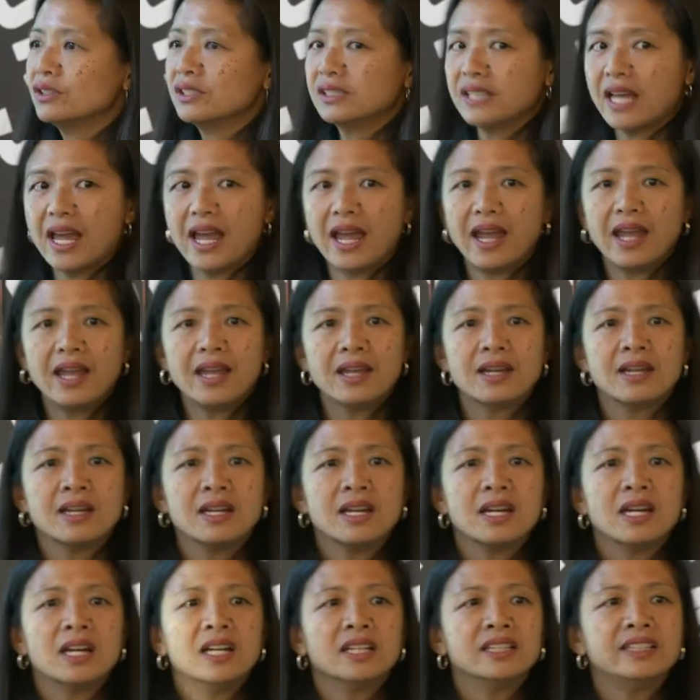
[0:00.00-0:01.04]
say,
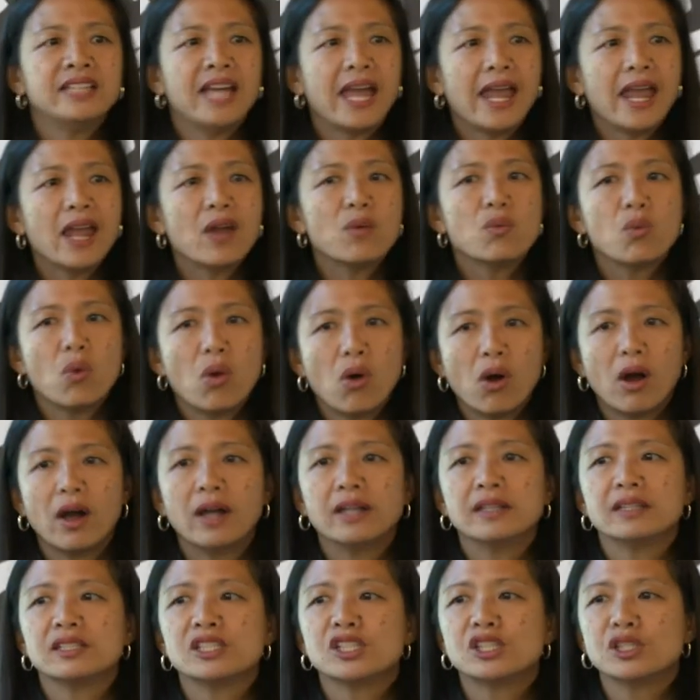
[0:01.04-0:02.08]
they
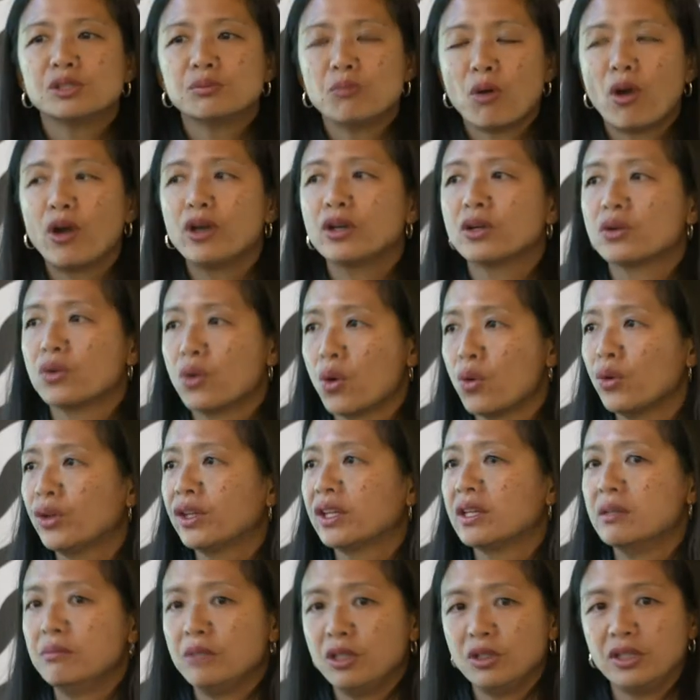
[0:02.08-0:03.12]
want smart growth
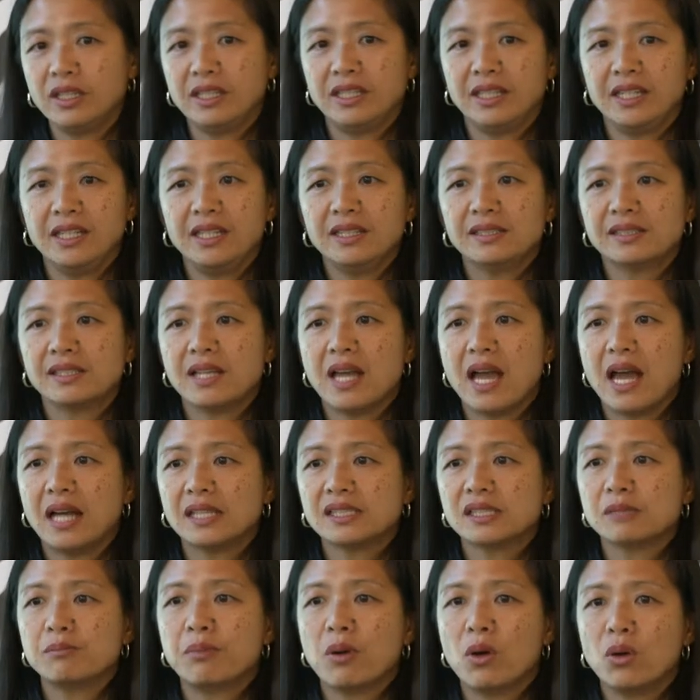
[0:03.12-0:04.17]
communities
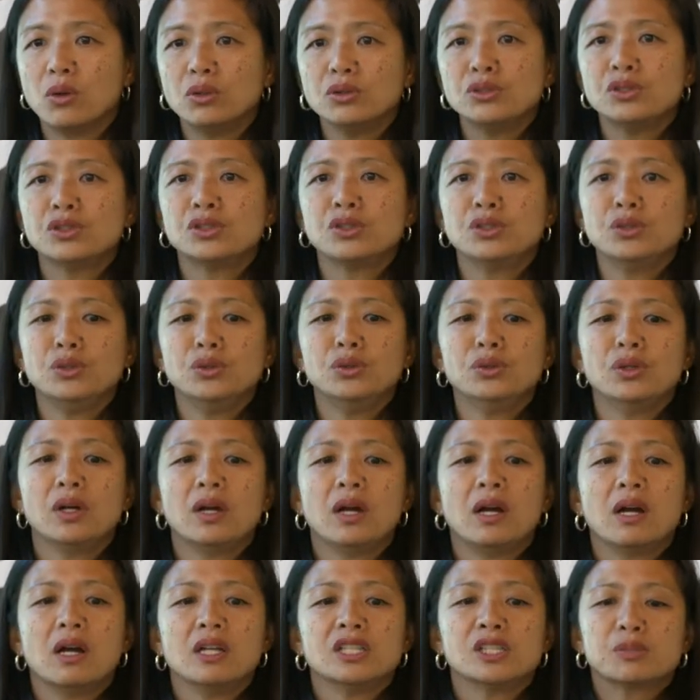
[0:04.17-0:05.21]
as opposed to
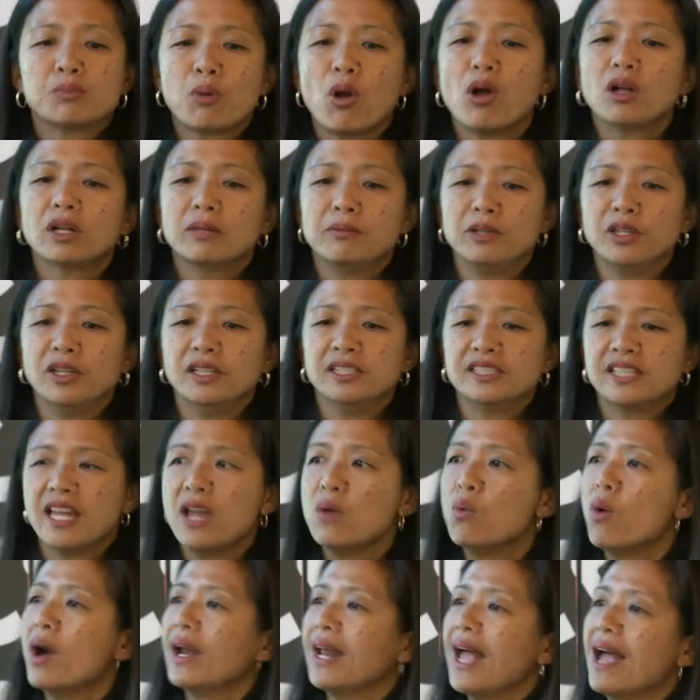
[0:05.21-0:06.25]
sprawl communities. They
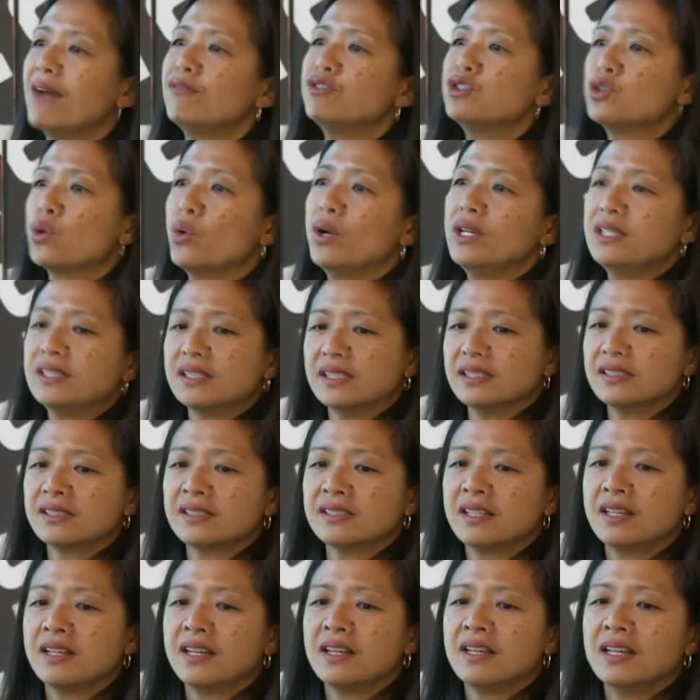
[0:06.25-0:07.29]
want to have choices.
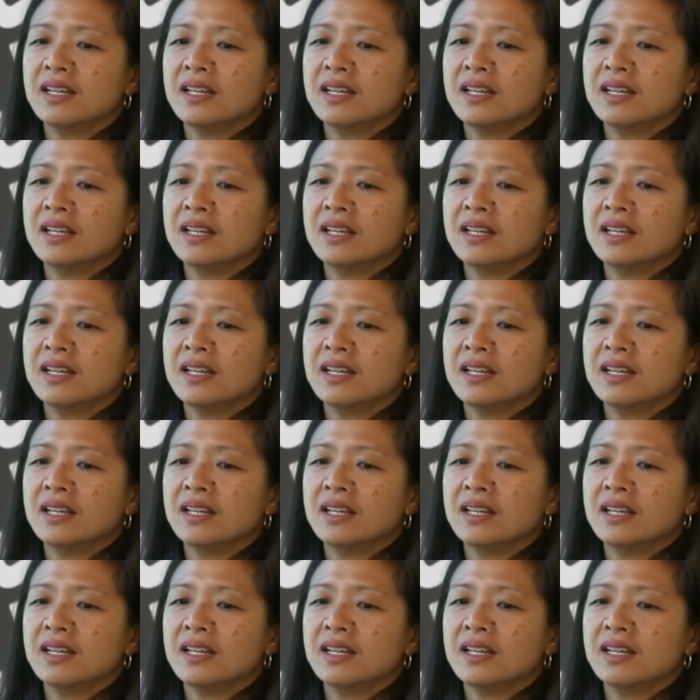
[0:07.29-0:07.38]
We